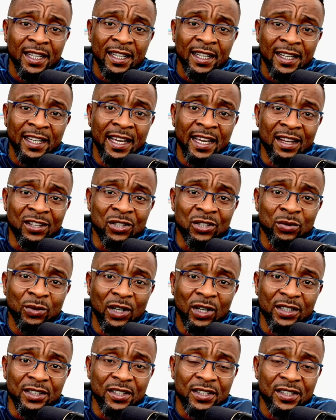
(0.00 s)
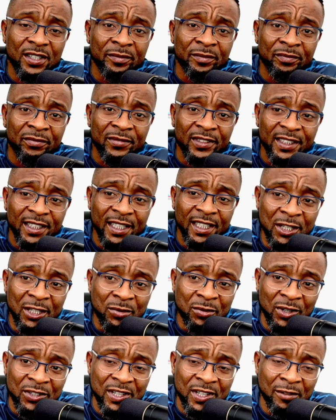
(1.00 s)
Guess what? It
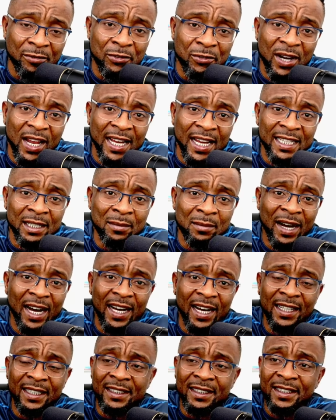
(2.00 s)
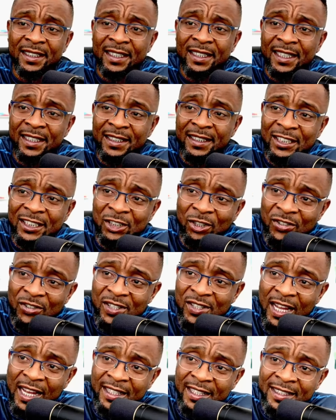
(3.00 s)
was a Fulani man, just
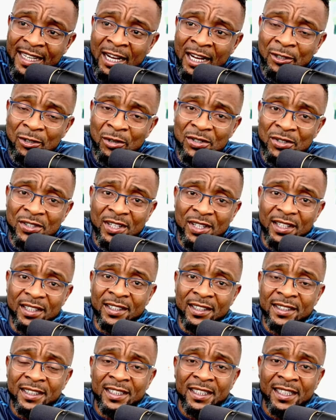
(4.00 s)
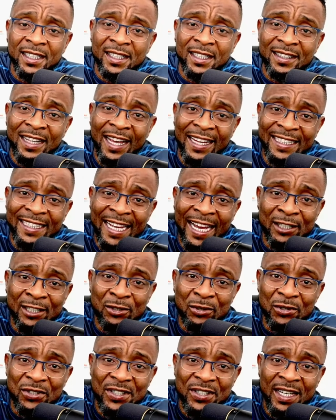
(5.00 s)
like Dangote, that they had
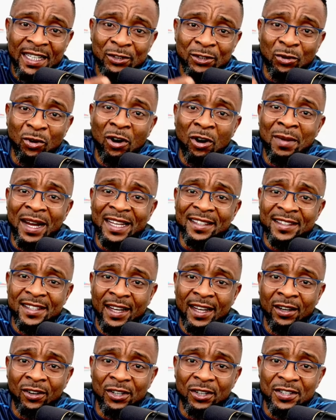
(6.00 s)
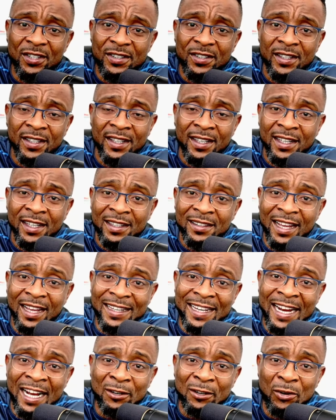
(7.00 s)
to send to come and tell us that
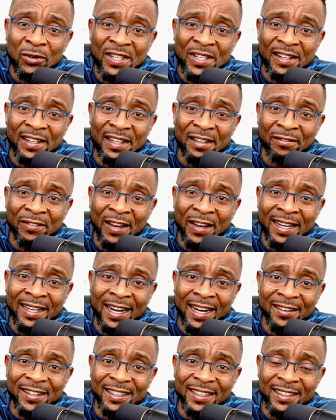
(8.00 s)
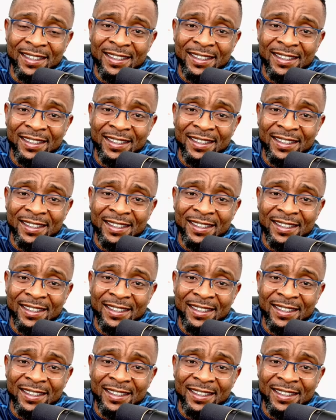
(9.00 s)
Dangote refinery,